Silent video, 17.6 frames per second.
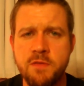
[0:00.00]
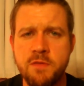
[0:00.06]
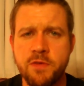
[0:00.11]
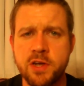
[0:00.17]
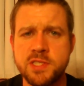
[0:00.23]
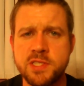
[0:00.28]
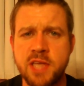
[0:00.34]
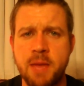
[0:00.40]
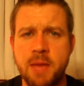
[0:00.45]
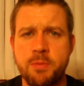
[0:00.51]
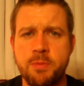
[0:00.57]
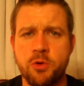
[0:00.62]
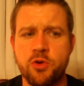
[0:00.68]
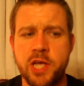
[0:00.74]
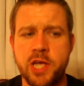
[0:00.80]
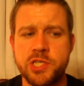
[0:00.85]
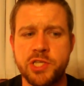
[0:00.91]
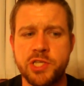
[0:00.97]
For example,
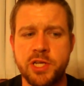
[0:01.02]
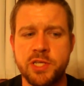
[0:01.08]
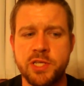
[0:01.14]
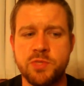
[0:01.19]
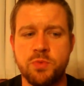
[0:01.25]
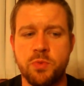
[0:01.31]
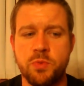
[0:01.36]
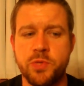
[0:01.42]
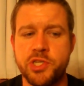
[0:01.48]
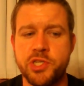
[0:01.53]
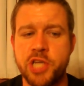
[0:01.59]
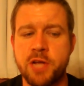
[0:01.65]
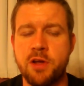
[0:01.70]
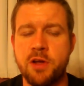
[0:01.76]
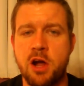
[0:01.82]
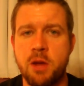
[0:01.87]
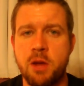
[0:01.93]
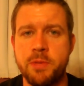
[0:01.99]
creationists will
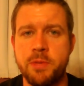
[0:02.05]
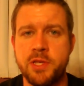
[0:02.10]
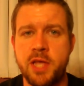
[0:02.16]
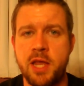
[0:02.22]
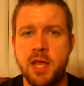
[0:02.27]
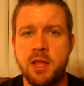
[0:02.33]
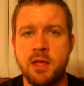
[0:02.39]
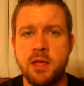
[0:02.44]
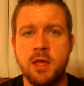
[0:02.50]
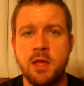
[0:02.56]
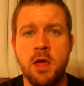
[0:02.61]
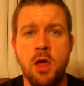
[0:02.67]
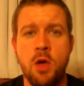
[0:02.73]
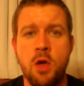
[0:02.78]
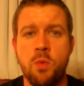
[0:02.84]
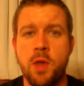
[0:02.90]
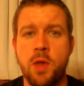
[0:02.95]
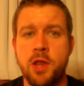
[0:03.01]
reject carbon dating,
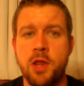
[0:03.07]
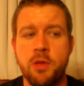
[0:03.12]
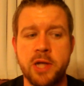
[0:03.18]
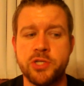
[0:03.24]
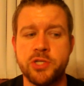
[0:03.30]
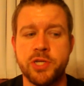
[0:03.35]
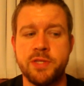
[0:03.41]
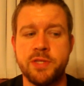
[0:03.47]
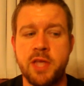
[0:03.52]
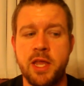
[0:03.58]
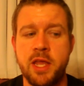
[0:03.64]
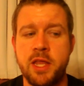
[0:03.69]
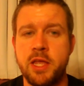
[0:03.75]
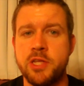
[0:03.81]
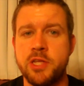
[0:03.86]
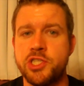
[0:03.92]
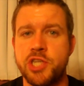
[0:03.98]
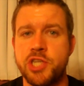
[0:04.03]
radiometric
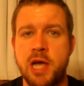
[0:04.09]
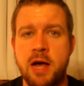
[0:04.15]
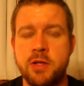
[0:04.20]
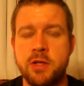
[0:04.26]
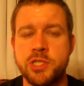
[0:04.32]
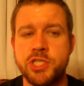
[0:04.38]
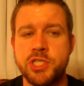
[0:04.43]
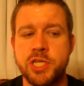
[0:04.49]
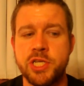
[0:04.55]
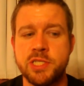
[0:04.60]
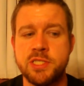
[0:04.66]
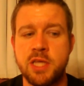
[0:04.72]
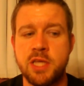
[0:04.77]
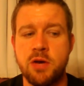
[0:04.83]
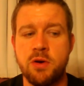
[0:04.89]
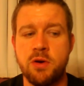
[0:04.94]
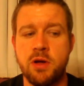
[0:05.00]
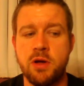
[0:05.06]
dating, geology,
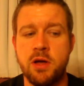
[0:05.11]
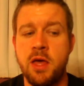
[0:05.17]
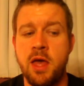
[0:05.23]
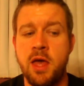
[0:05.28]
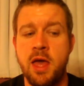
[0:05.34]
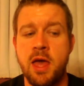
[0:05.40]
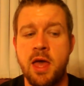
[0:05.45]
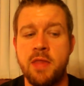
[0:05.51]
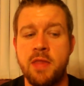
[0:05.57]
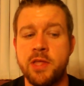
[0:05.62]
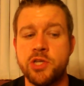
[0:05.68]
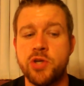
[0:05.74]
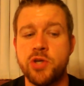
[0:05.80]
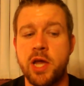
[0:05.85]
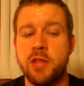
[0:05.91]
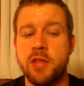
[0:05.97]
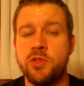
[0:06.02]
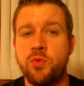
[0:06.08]
etc., and then
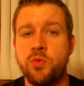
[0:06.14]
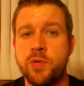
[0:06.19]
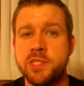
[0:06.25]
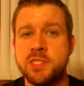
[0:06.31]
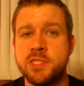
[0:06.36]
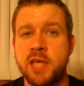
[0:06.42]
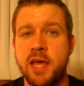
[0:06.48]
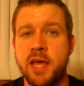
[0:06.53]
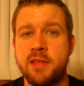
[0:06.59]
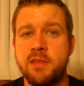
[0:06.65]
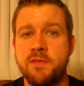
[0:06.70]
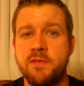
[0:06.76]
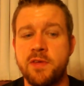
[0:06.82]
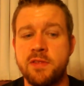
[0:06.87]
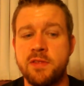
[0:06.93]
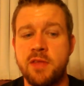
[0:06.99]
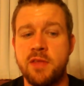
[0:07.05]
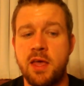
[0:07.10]
try to twist
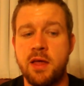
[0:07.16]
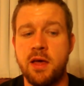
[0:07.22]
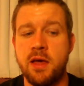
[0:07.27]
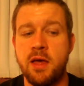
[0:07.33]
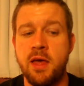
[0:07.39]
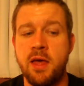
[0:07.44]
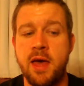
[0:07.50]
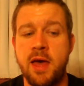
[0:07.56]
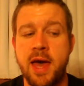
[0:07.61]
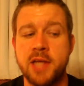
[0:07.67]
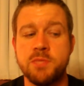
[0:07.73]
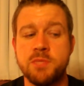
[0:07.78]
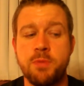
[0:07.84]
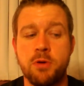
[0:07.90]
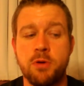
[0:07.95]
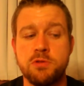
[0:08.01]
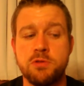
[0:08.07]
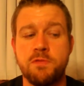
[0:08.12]
scientific data ex
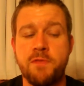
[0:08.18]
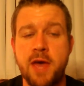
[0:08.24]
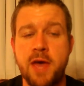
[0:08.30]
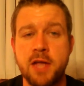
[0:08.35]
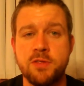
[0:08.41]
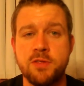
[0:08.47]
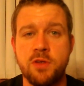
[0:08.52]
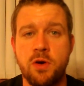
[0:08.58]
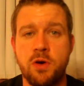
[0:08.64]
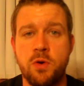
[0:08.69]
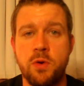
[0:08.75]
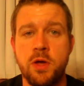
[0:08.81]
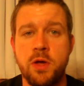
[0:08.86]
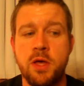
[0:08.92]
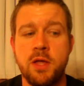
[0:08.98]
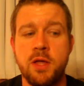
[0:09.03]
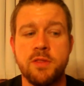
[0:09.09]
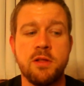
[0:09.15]
post facto
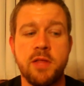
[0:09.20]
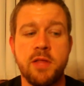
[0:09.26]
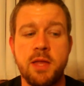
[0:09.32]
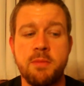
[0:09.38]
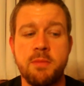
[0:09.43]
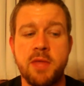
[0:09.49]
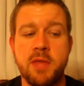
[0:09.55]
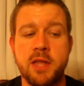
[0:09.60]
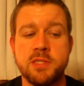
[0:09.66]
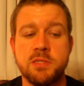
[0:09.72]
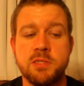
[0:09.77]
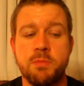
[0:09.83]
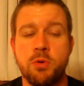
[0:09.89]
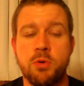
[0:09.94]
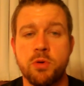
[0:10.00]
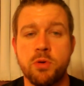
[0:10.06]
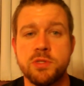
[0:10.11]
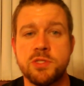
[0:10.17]
to claim that it
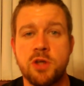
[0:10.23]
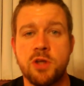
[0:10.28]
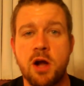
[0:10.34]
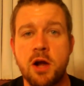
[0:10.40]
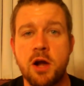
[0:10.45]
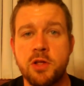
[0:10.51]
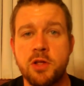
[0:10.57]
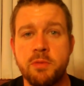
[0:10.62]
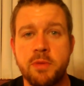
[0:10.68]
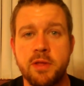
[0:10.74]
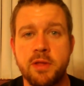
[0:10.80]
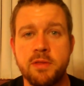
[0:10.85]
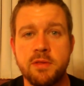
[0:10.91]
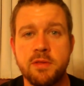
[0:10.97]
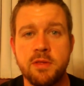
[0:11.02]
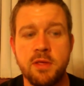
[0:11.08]
supports their argument.